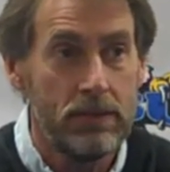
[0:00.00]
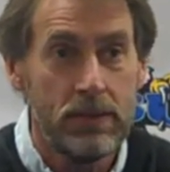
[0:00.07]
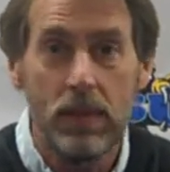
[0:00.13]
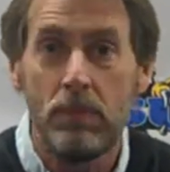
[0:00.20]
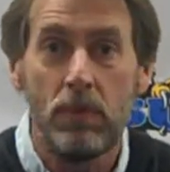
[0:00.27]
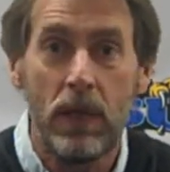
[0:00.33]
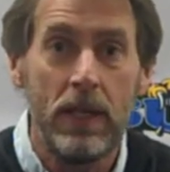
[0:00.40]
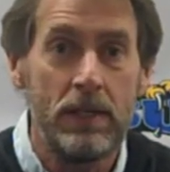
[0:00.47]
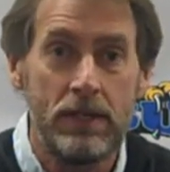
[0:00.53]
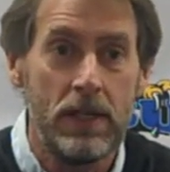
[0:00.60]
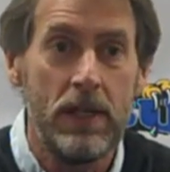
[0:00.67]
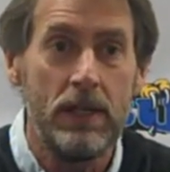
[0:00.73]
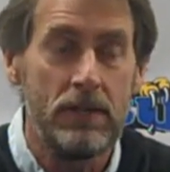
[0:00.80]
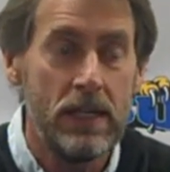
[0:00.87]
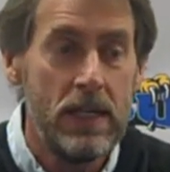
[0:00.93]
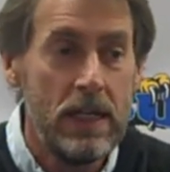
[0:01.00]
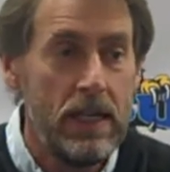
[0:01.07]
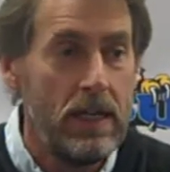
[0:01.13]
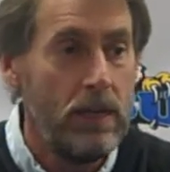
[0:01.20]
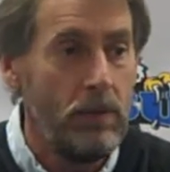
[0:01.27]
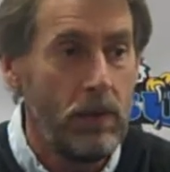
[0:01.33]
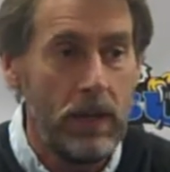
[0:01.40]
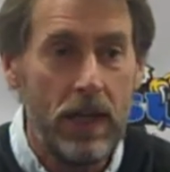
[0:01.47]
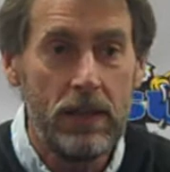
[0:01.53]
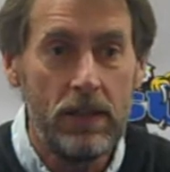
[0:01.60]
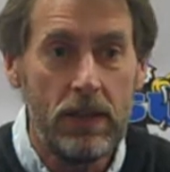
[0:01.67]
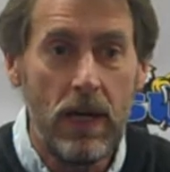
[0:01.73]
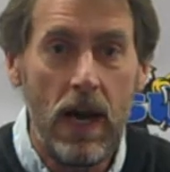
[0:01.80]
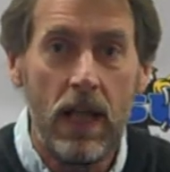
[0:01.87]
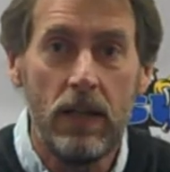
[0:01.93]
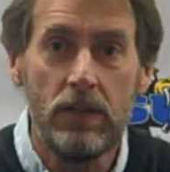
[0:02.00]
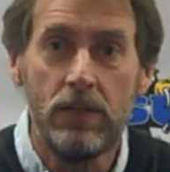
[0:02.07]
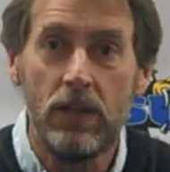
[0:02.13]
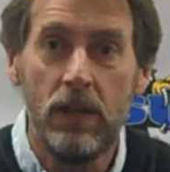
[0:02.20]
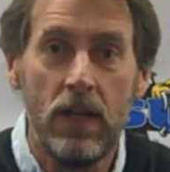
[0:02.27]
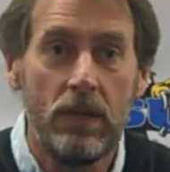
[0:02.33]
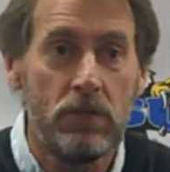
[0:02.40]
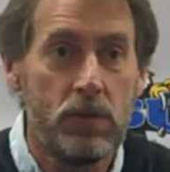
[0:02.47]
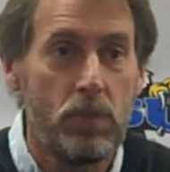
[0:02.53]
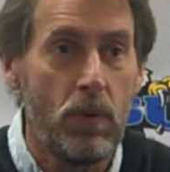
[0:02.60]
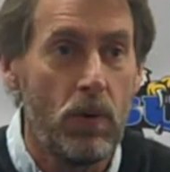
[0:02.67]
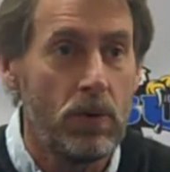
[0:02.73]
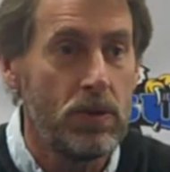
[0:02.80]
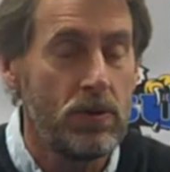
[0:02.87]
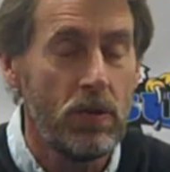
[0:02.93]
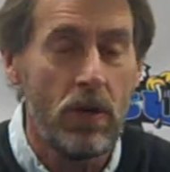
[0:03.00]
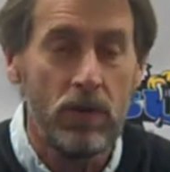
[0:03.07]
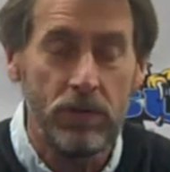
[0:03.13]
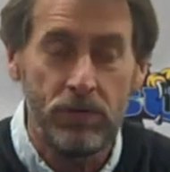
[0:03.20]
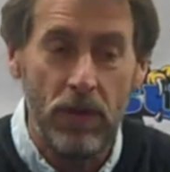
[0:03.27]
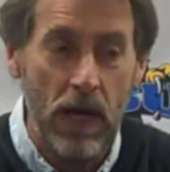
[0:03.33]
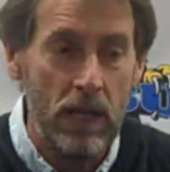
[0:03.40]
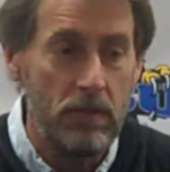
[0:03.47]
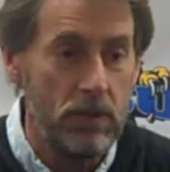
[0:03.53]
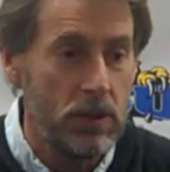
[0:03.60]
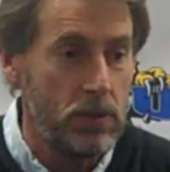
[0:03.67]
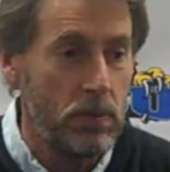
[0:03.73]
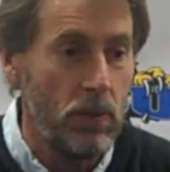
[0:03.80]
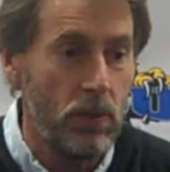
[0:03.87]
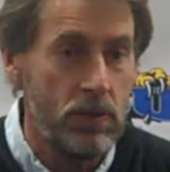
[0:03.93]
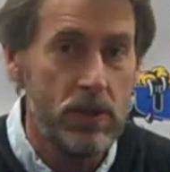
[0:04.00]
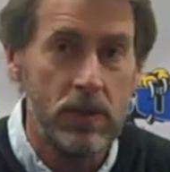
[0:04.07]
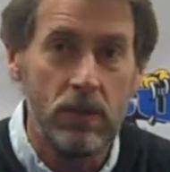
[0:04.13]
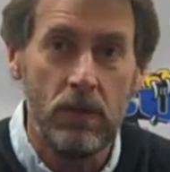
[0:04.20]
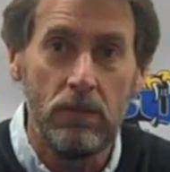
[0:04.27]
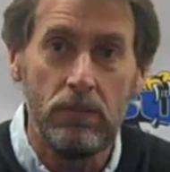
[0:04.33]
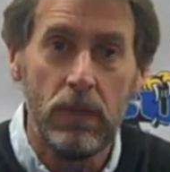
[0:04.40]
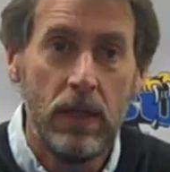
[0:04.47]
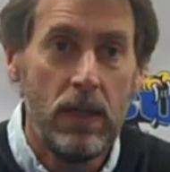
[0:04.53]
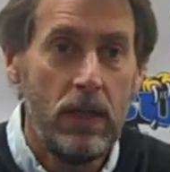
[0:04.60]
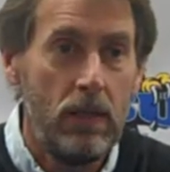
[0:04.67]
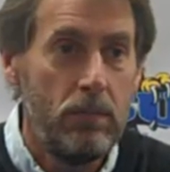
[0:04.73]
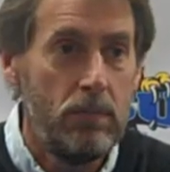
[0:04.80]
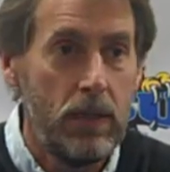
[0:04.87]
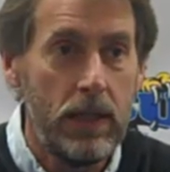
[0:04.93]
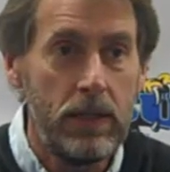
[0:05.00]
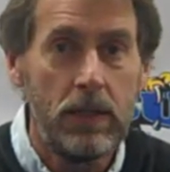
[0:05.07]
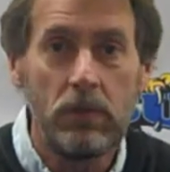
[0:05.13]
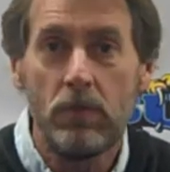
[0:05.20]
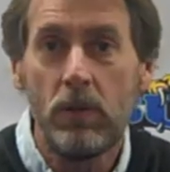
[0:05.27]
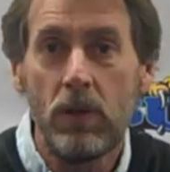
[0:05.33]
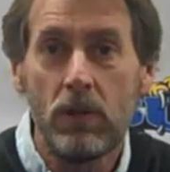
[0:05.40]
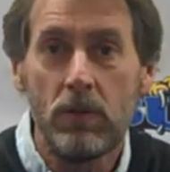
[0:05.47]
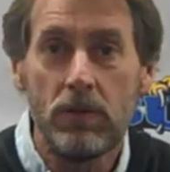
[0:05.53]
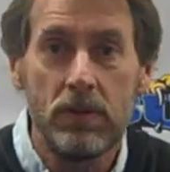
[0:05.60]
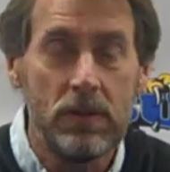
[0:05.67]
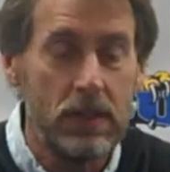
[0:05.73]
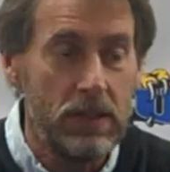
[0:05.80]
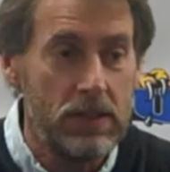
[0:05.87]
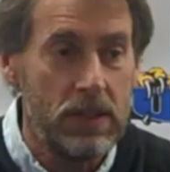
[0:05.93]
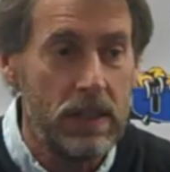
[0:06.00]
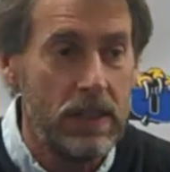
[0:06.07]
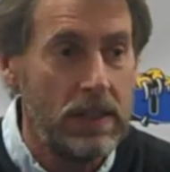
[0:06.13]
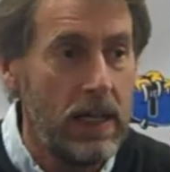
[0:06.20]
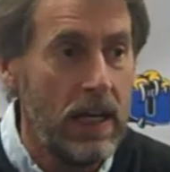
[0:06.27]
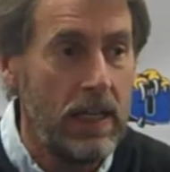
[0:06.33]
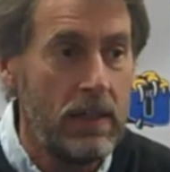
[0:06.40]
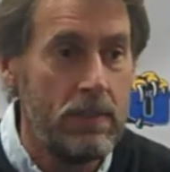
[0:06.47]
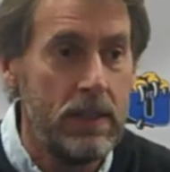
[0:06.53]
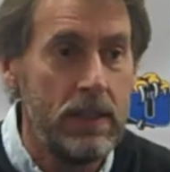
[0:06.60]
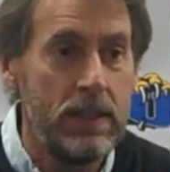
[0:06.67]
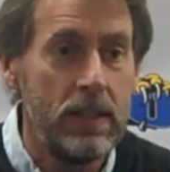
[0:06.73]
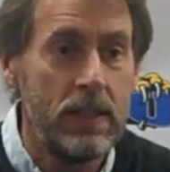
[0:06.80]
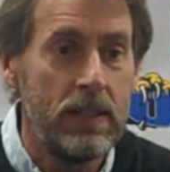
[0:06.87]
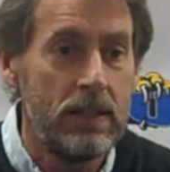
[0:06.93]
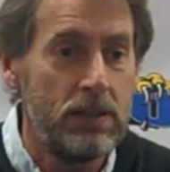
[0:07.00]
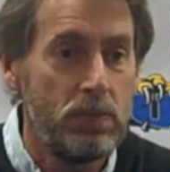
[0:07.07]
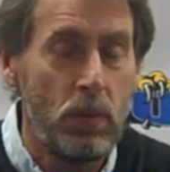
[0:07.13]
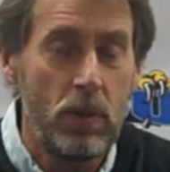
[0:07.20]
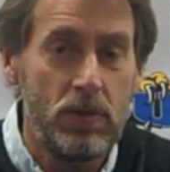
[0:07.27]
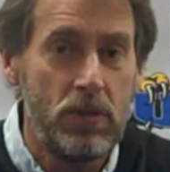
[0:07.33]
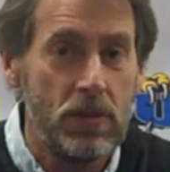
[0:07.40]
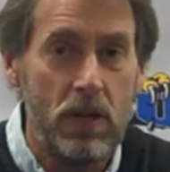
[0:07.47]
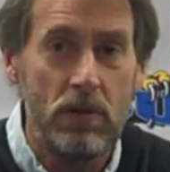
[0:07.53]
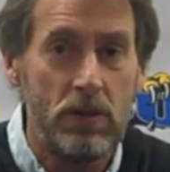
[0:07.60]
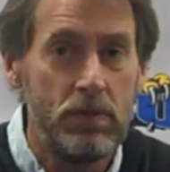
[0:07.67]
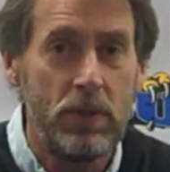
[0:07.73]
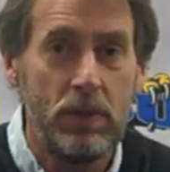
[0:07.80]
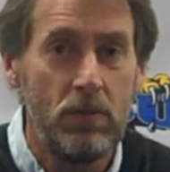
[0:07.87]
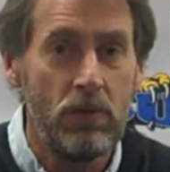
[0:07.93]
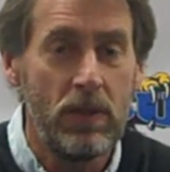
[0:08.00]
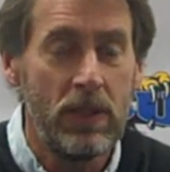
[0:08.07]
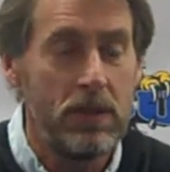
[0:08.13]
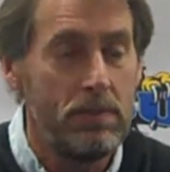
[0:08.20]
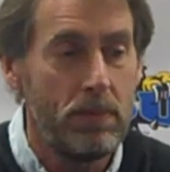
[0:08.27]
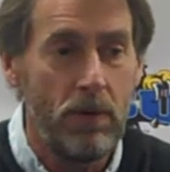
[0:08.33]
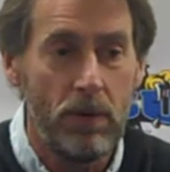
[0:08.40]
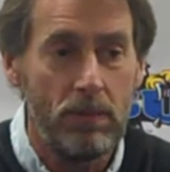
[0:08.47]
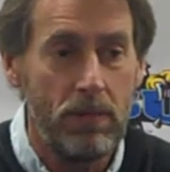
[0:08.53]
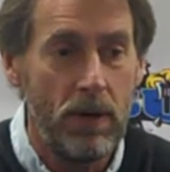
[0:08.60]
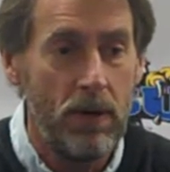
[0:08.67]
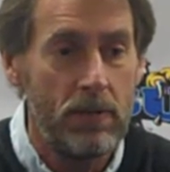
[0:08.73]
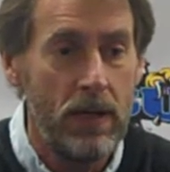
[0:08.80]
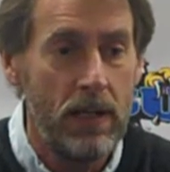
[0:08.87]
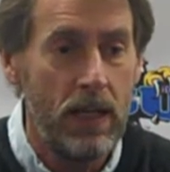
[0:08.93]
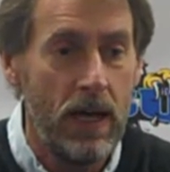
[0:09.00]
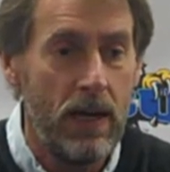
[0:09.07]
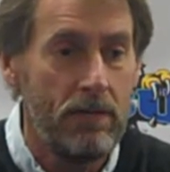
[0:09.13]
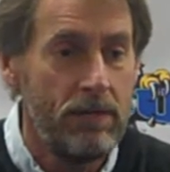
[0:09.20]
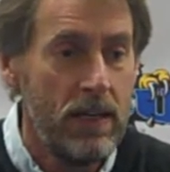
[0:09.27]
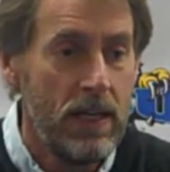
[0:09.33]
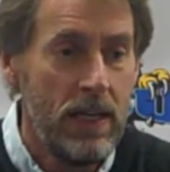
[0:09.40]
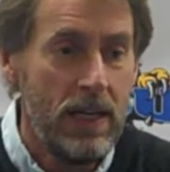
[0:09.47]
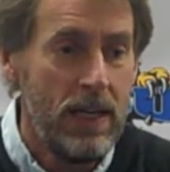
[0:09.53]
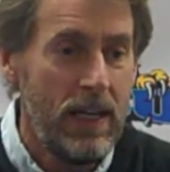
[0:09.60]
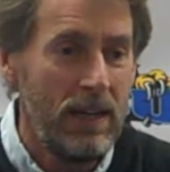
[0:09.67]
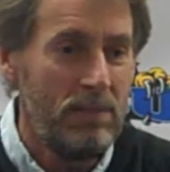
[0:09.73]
someplace else. Went on to college, I loved sports, always following sports, played intramurals and things like that. I mean, sports has always been a really important part of my life.